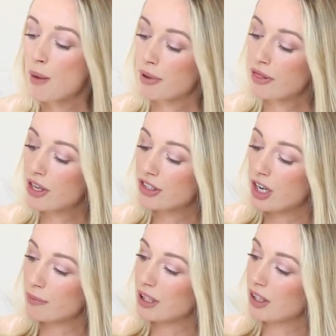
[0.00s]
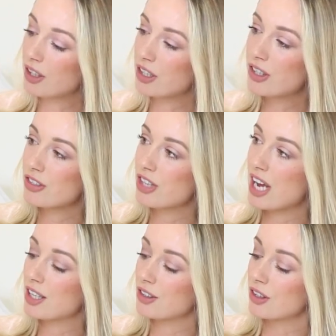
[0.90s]
but this, I mean, this has
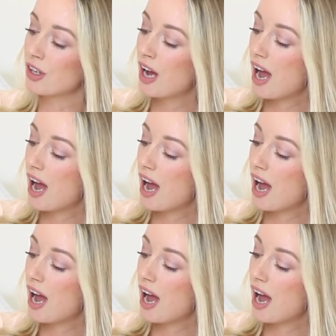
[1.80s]
taken